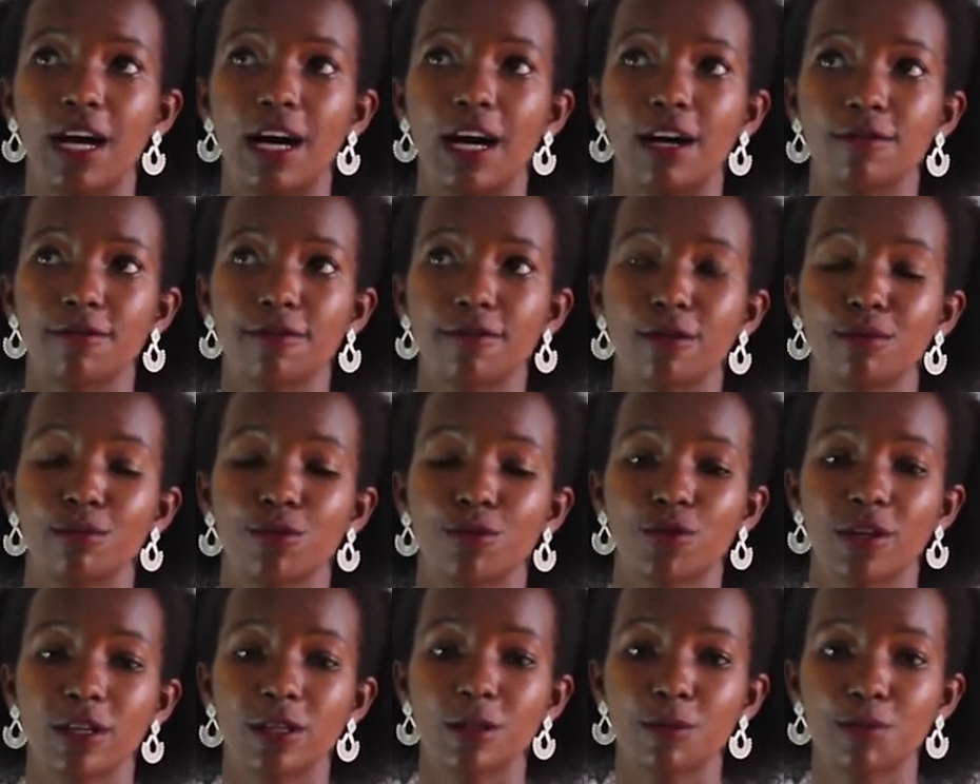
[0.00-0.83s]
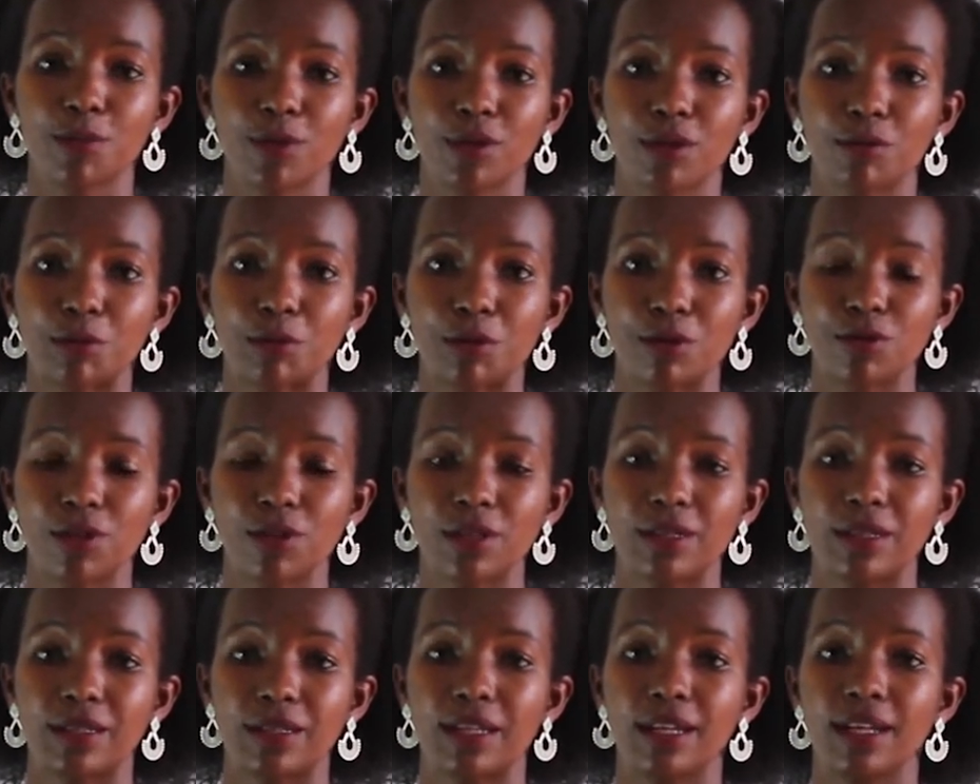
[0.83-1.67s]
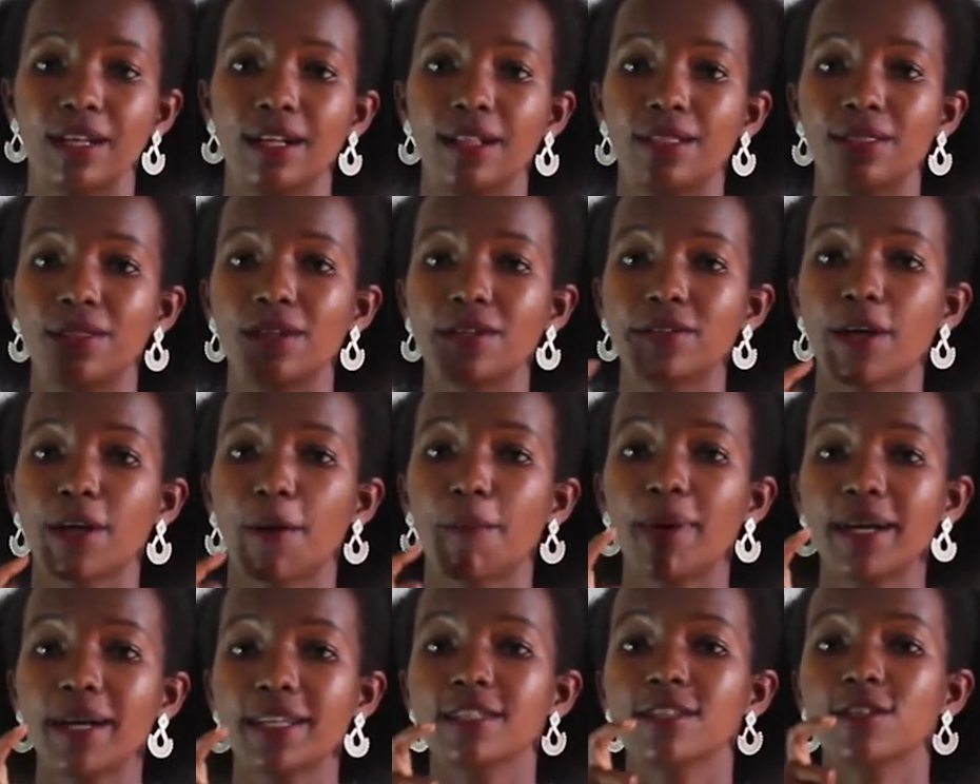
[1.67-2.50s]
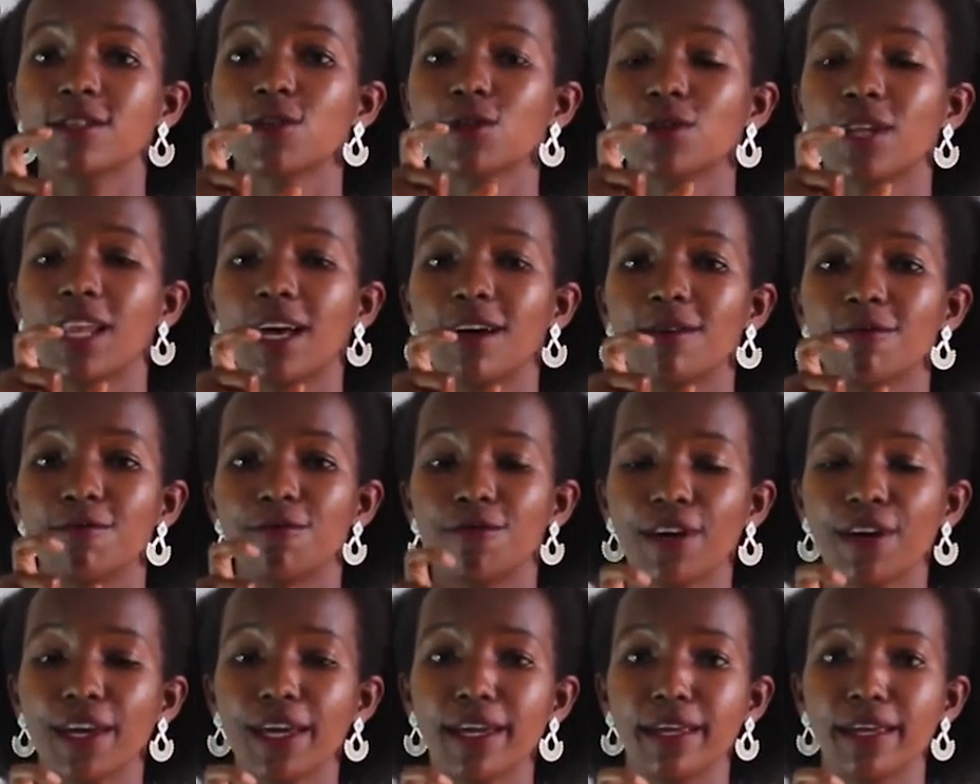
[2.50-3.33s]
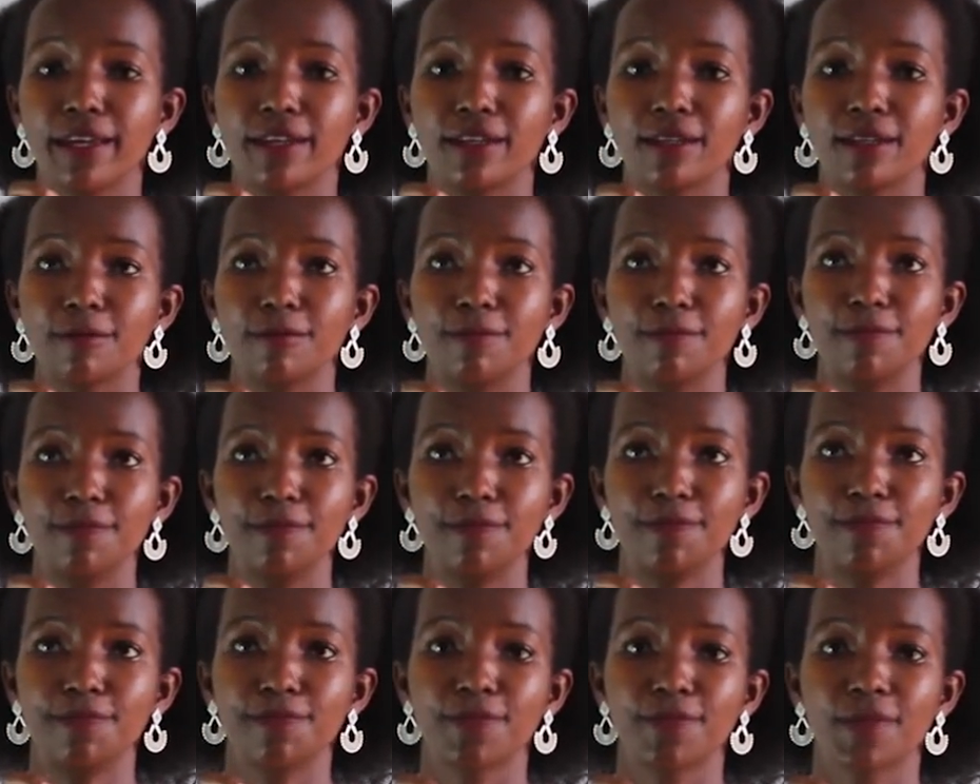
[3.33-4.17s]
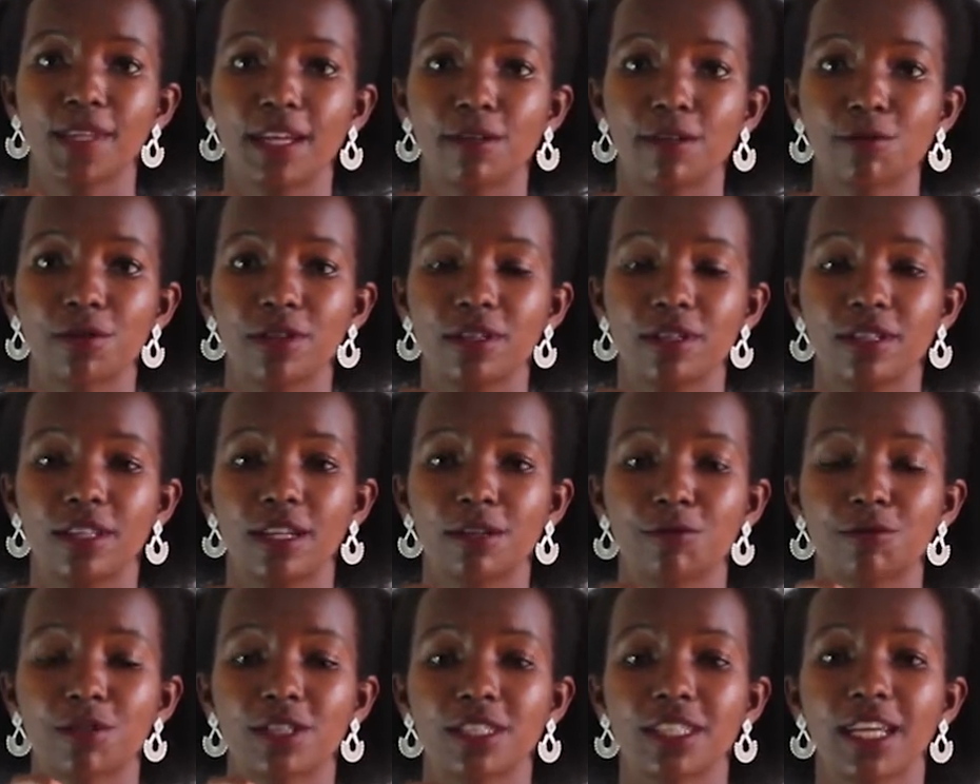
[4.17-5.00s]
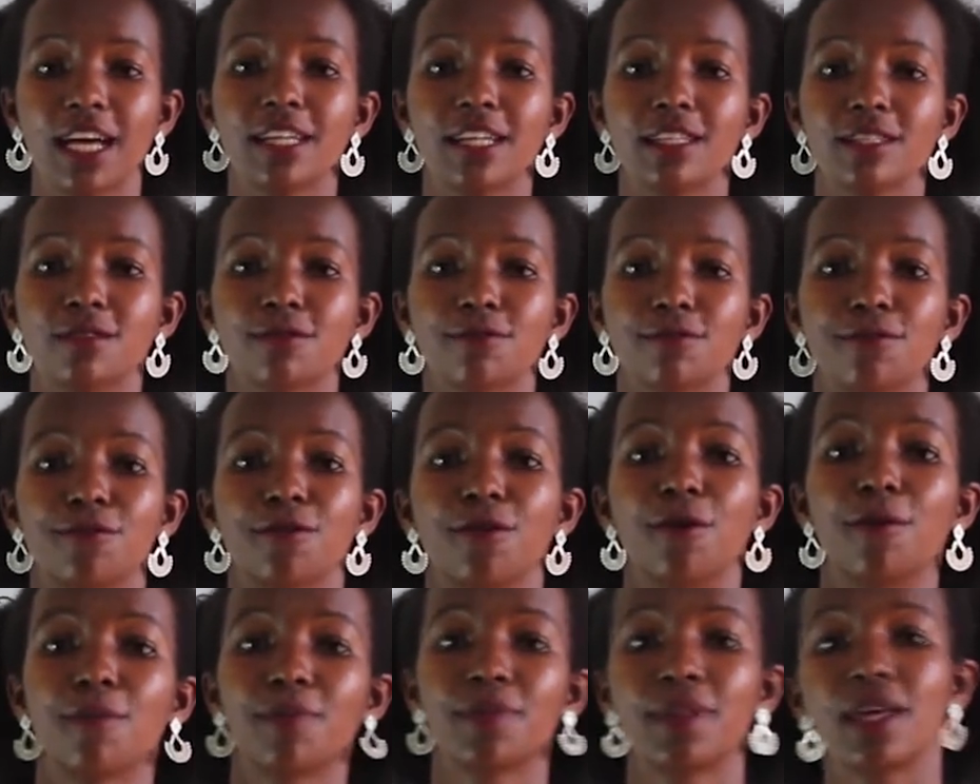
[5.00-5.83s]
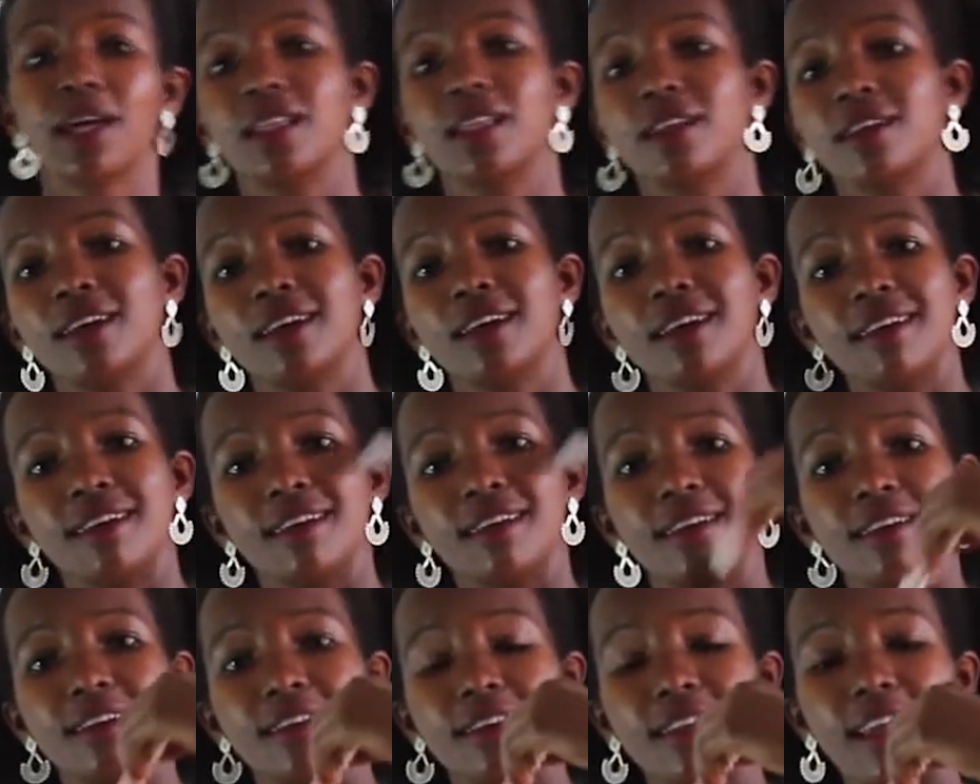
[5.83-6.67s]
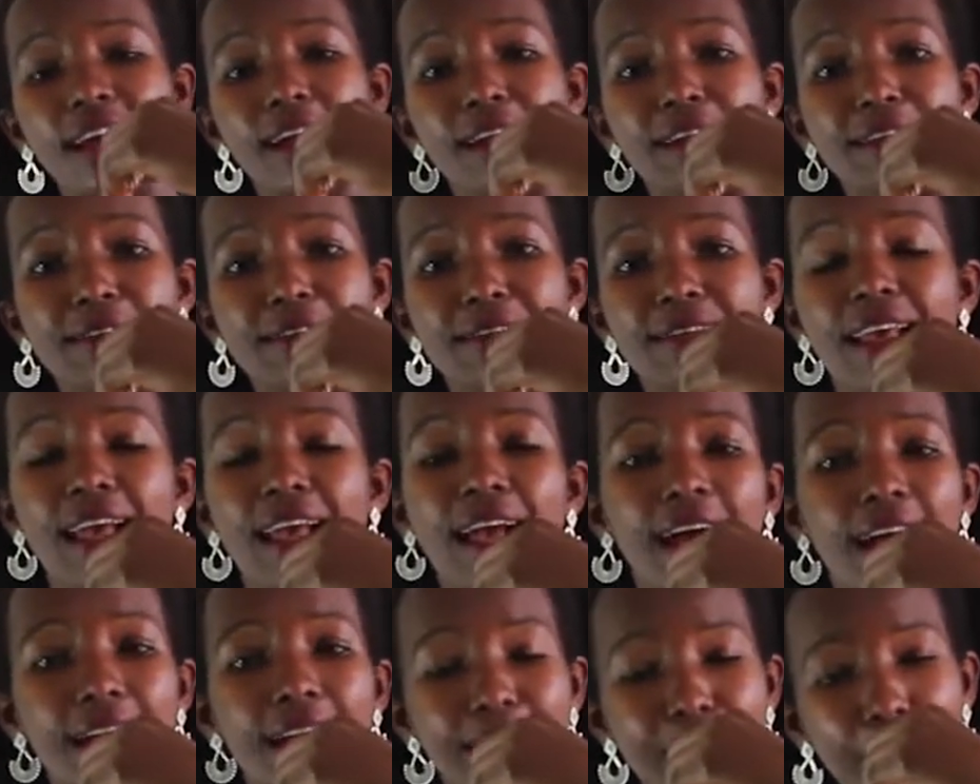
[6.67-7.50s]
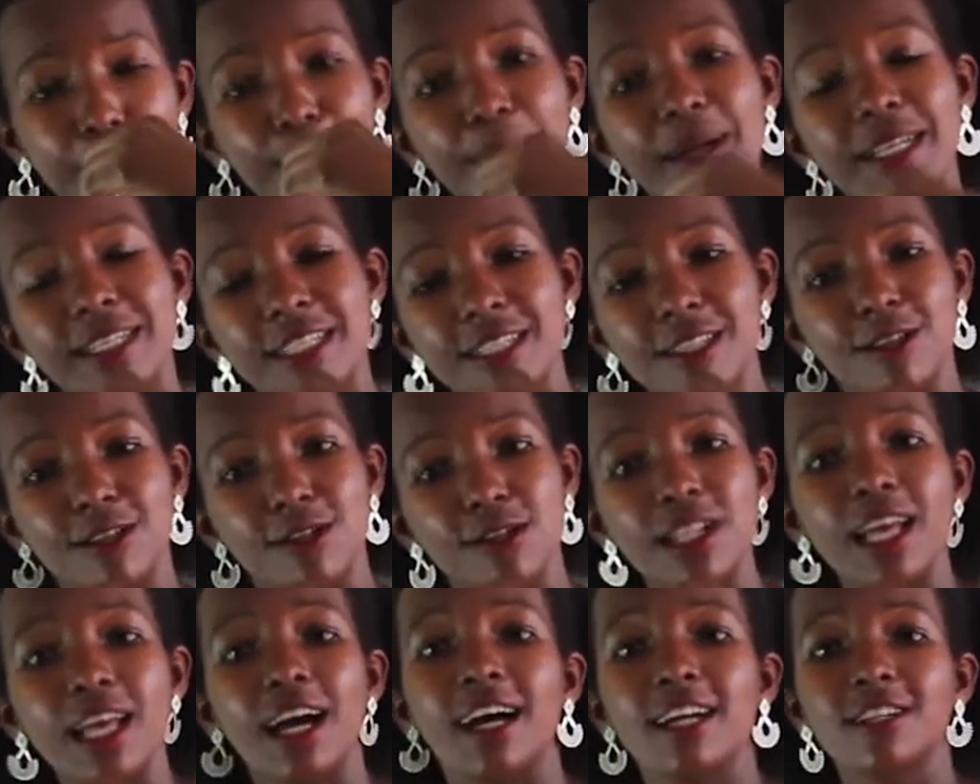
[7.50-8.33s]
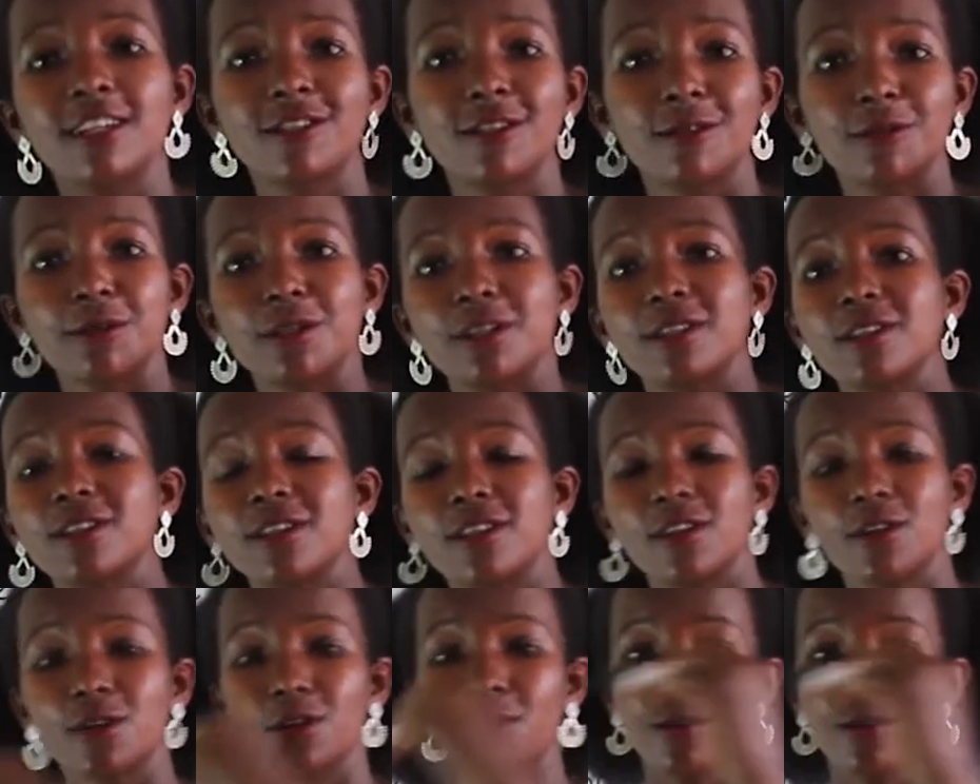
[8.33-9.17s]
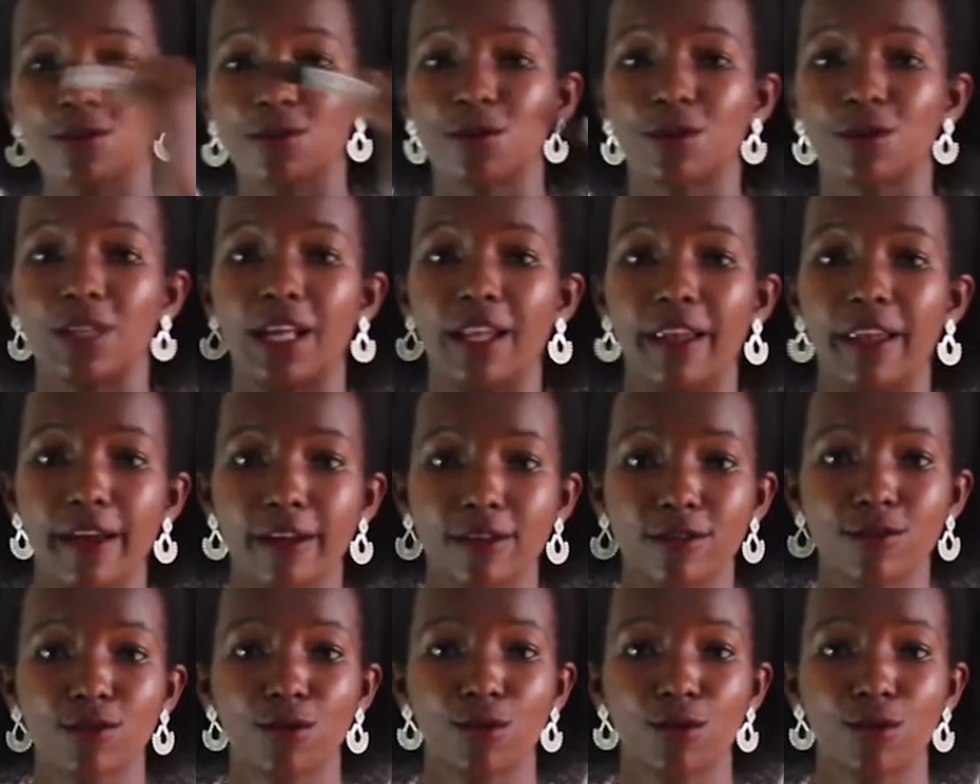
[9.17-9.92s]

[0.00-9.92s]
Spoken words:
from transport we saw that there's a particular vein that returns from the lungs and a particular artery that goes to the lungs.